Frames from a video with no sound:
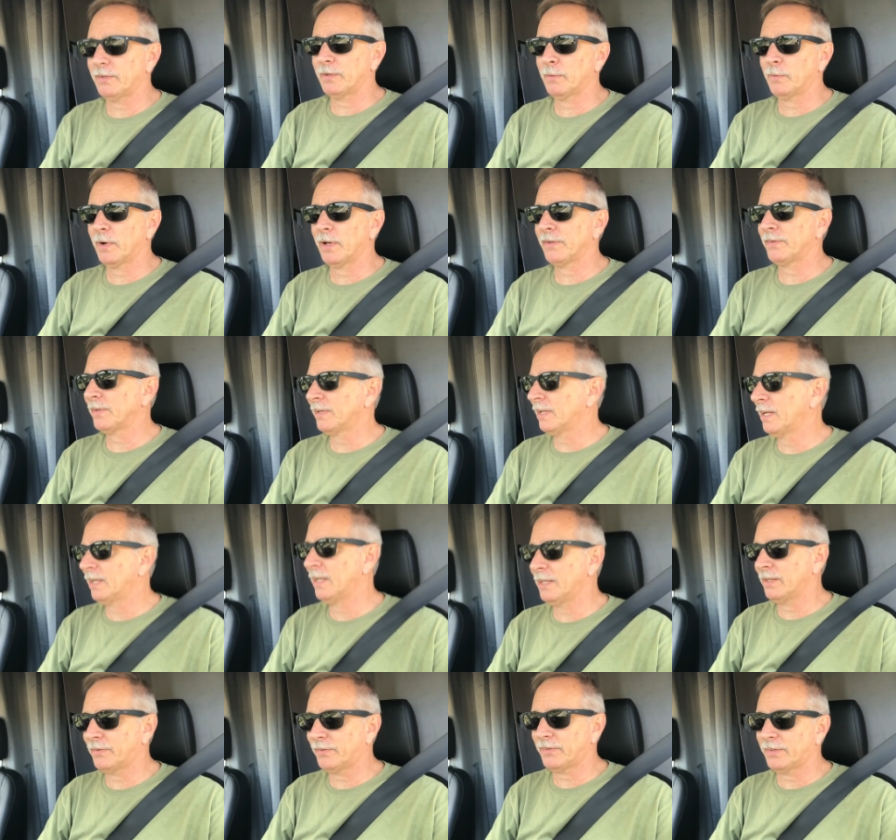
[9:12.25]
There wasn't
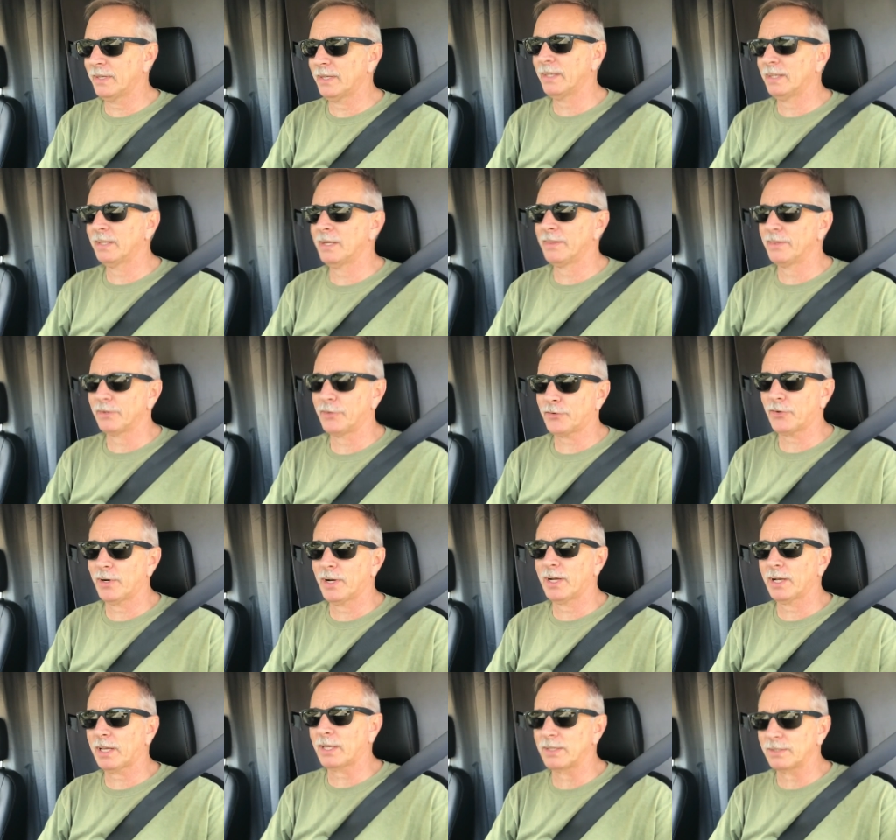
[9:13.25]
any sitting in the
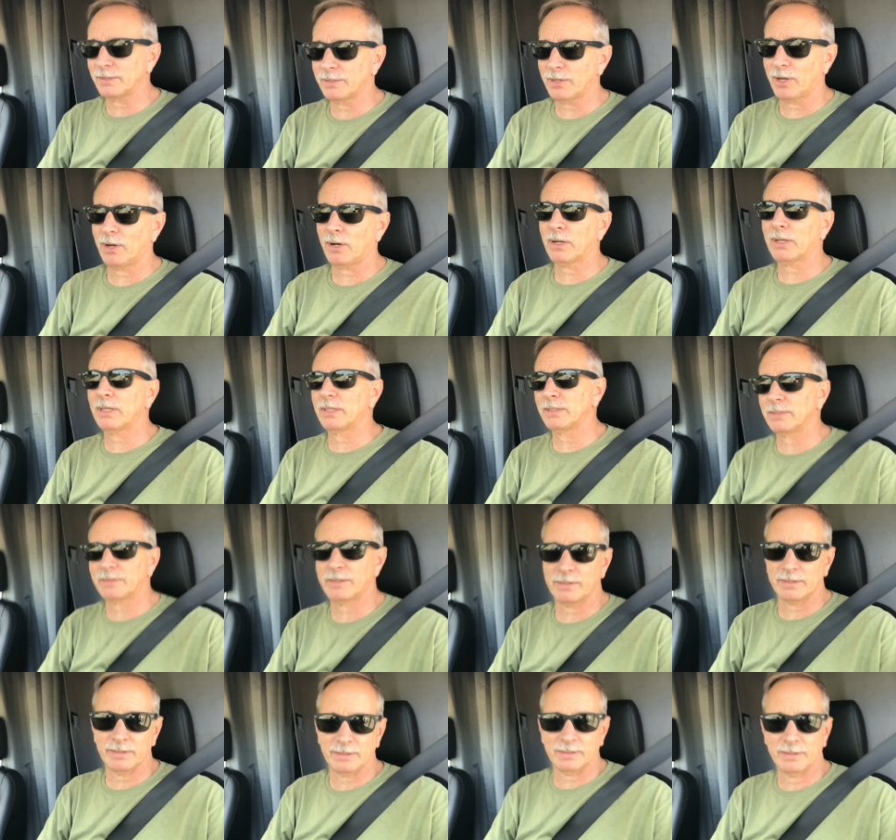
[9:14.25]
truck and talking
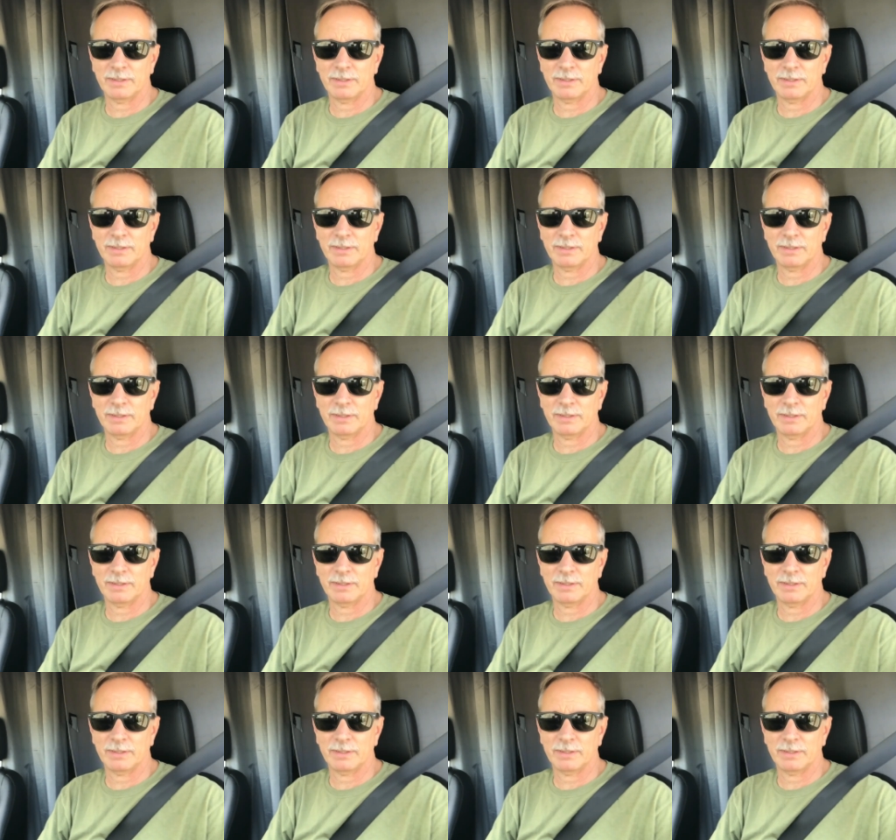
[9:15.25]
to